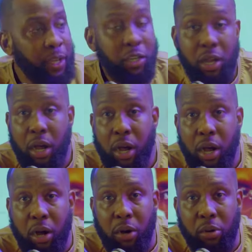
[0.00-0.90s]

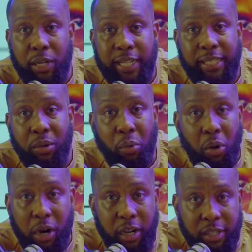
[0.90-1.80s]
yo, that thing
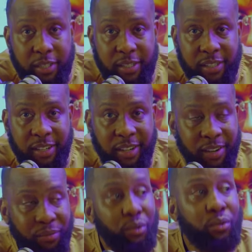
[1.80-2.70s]
works
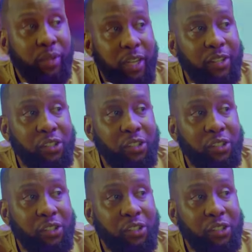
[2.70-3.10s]
for real.